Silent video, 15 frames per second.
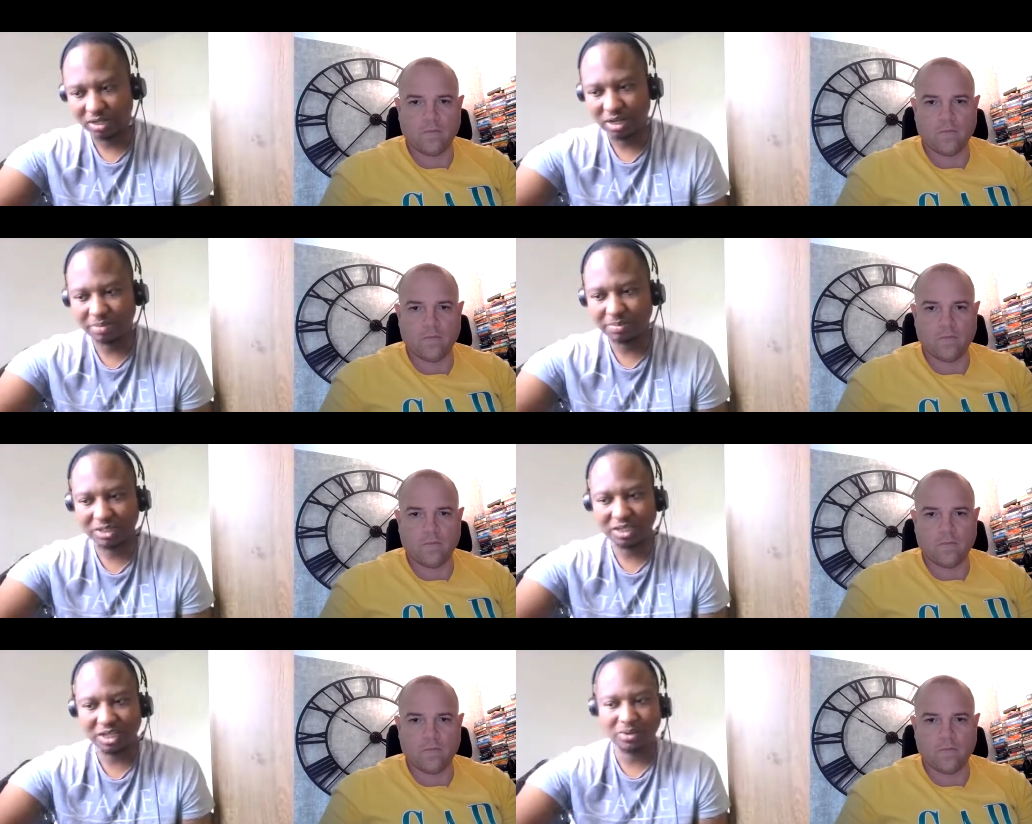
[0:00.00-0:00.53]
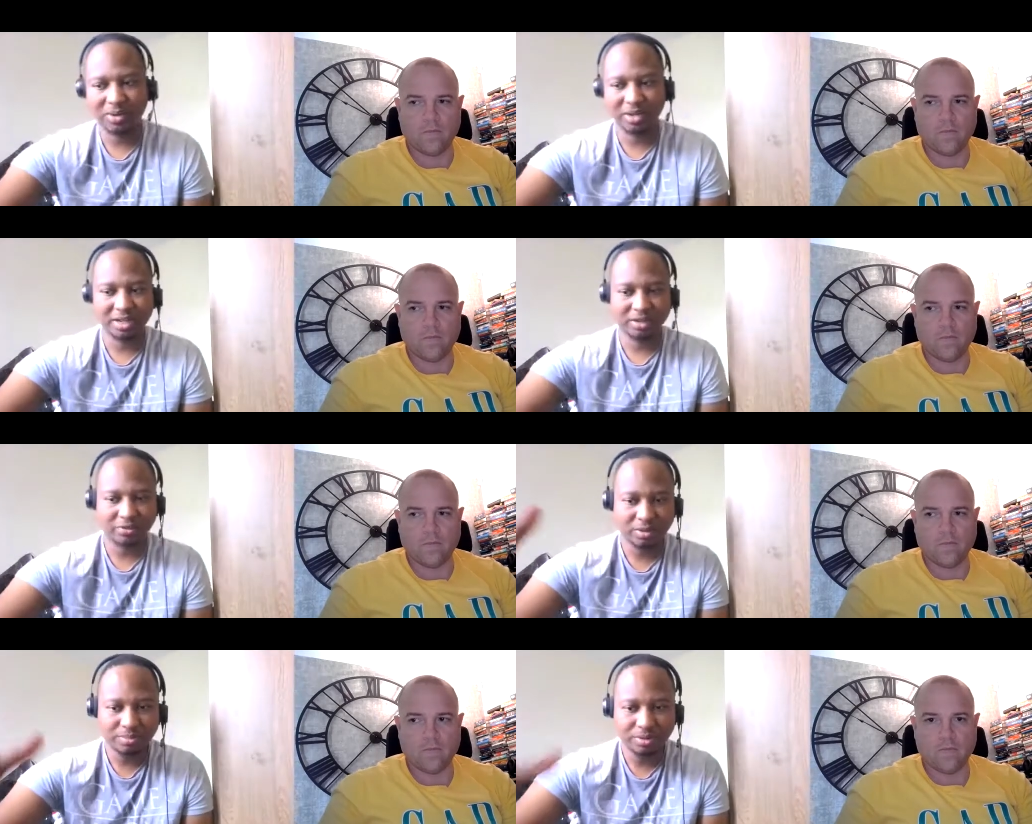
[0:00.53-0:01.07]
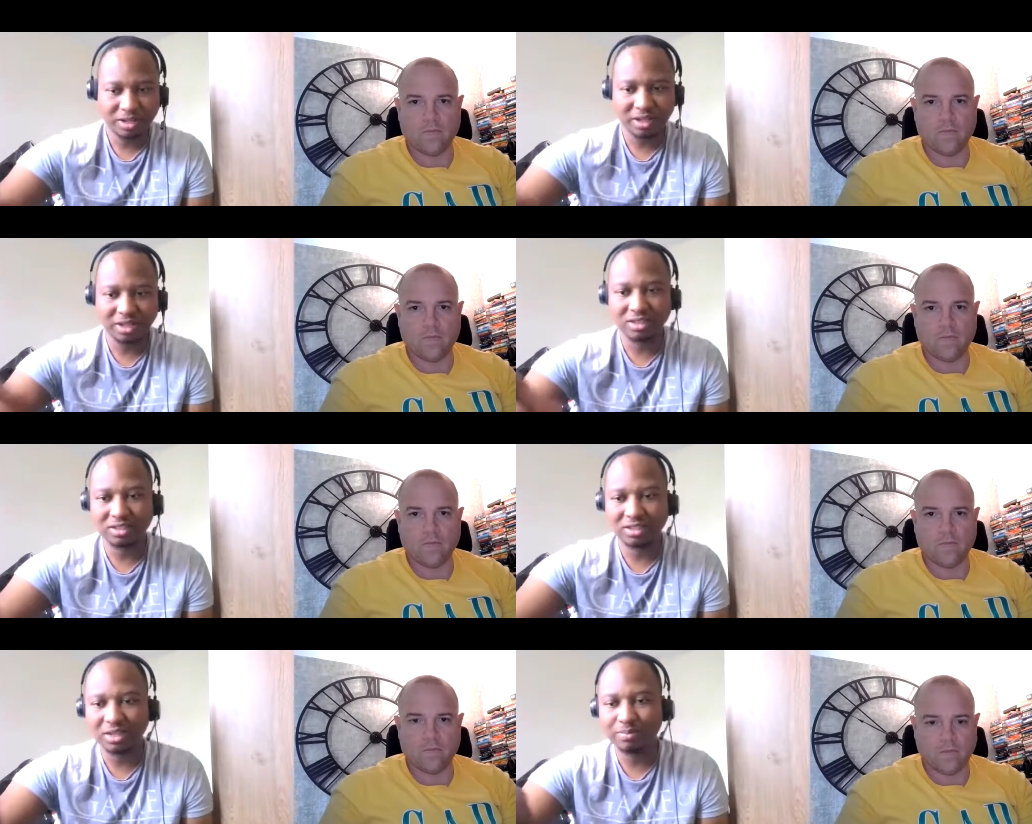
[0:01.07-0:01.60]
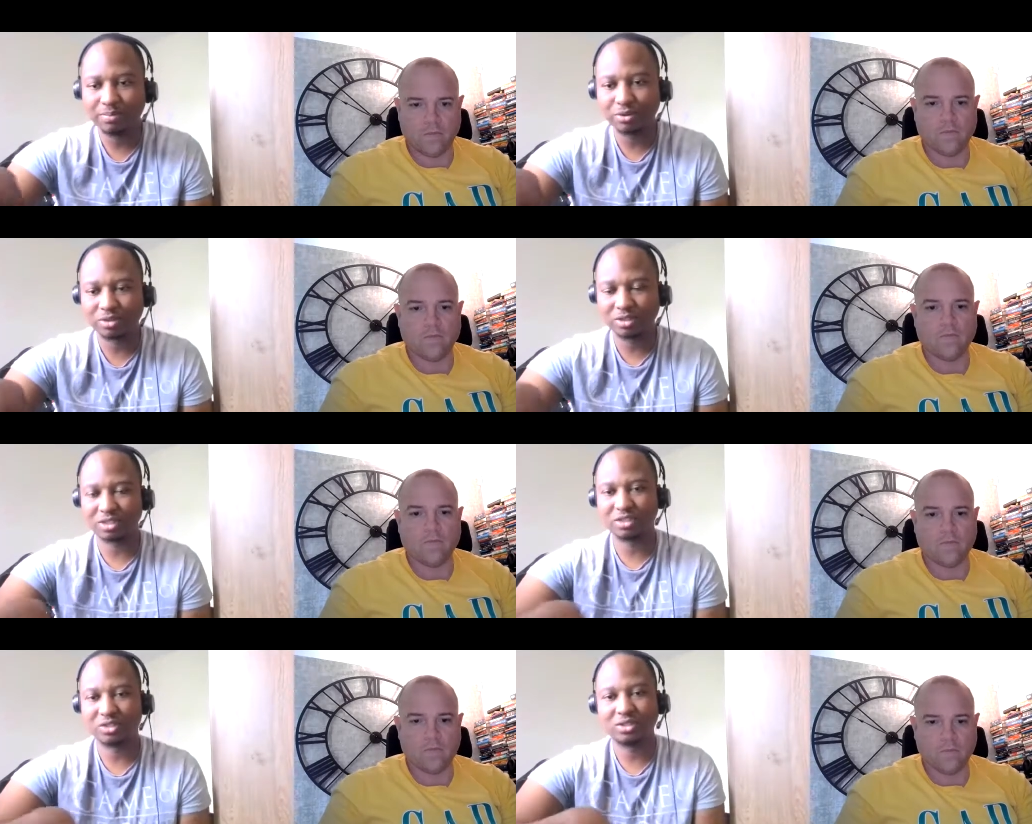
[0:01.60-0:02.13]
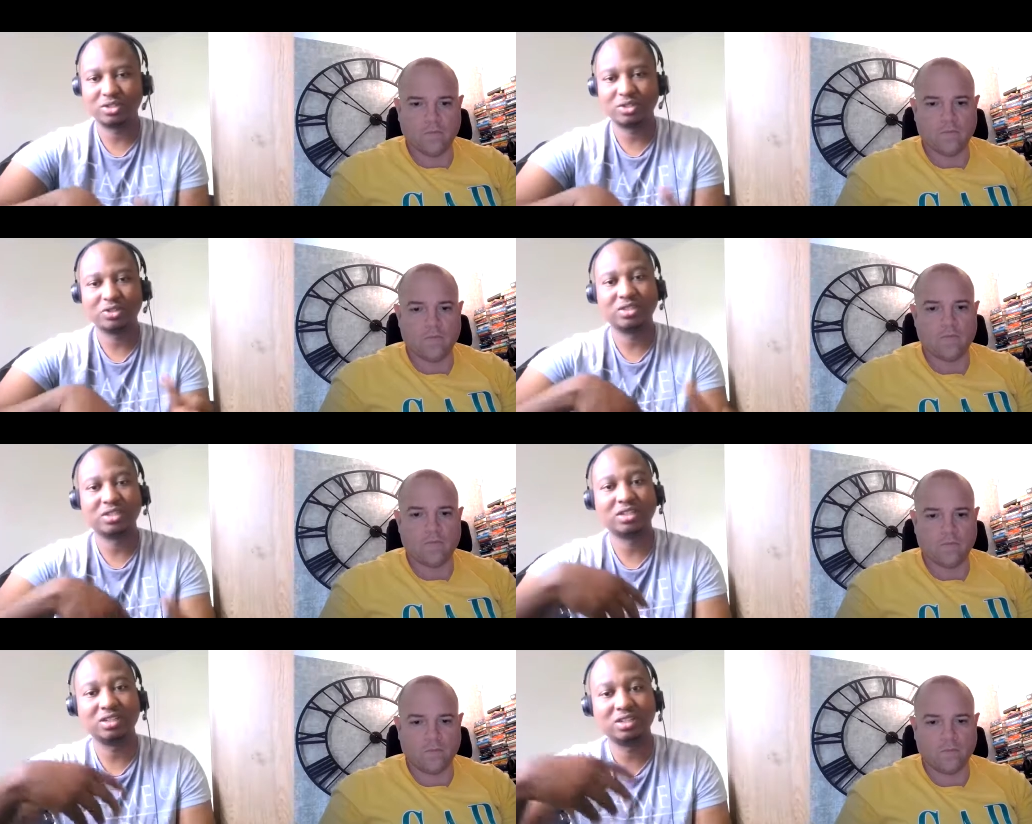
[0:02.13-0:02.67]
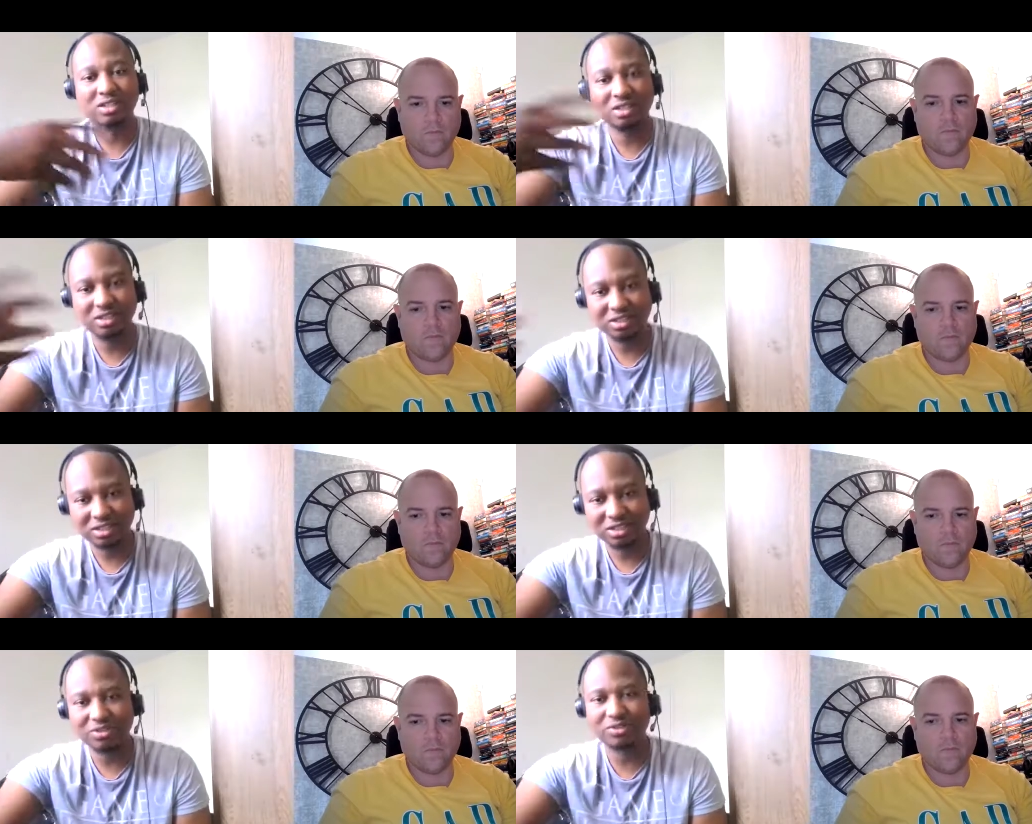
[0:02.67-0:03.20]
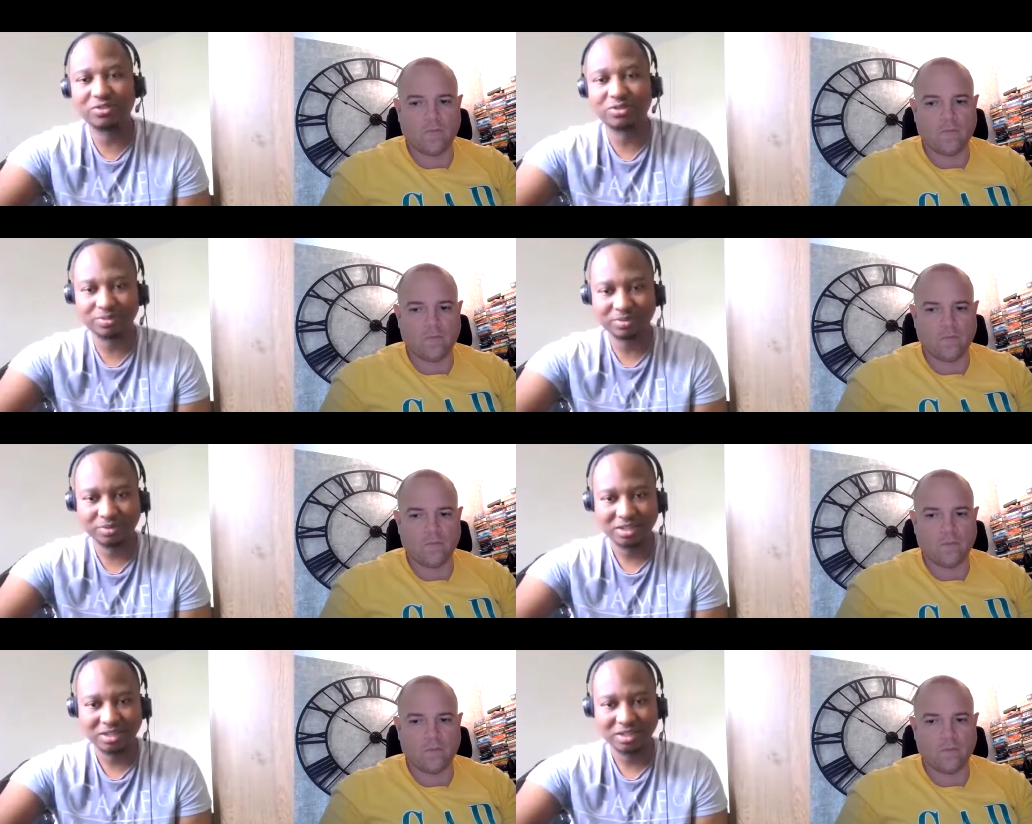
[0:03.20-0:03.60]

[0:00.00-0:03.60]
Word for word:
Speaker 1: Let me see how I can replicate the same process using Terraform.